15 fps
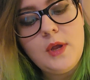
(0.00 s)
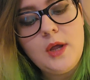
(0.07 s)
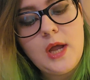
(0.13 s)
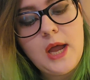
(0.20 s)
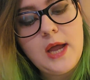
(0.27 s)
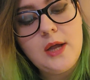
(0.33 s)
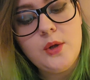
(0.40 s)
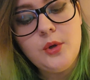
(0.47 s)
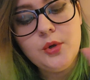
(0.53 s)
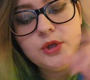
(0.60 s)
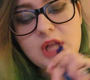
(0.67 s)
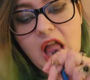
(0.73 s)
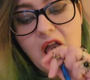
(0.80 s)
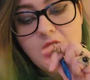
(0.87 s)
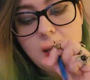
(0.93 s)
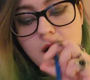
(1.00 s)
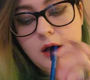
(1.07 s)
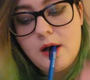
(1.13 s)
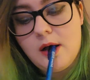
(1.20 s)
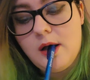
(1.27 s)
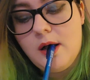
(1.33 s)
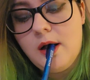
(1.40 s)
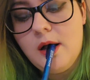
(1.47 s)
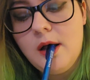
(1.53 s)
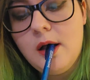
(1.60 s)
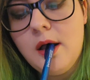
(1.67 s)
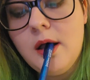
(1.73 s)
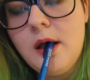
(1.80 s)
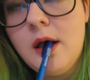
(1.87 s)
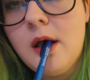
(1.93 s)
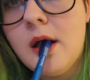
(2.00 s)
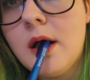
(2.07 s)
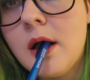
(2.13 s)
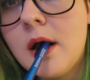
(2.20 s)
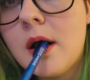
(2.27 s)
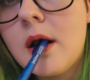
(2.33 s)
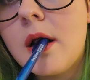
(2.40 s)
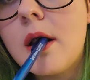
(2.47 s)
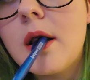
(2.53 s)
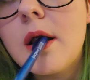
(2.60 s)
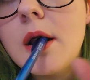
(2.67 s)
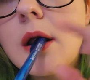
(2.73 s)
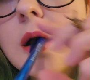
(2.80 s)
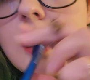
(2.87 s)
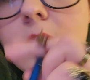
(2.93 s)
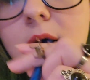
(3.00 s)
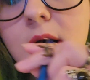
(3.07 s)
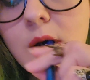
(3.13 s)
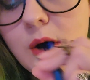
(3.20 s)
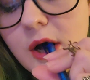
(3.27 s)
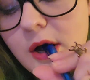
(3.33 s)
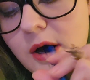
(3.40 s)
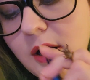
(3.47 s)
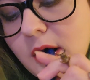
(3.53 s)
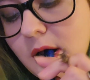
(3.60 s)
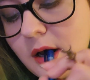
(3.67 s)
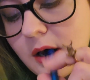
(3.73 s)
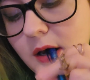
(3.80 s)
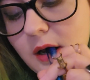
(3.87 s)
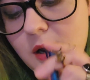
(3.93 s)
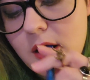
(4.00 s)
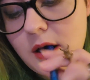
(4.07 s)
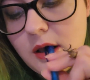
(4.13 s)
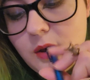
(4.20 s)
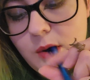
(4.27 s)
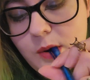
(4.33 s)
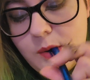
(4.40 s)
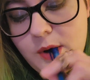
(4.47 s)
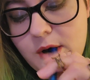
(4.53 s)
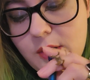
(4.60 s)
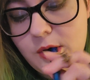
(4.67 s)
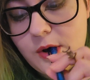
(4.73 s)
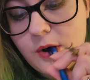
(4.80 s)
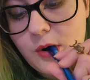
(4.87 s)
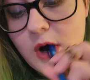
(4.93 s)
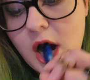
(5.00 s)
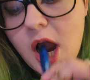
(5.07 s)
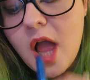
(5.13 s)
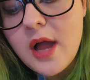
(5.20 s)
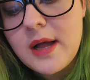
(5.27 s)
Okay. Uh-huh. Sure you got that one right. Alright, sure.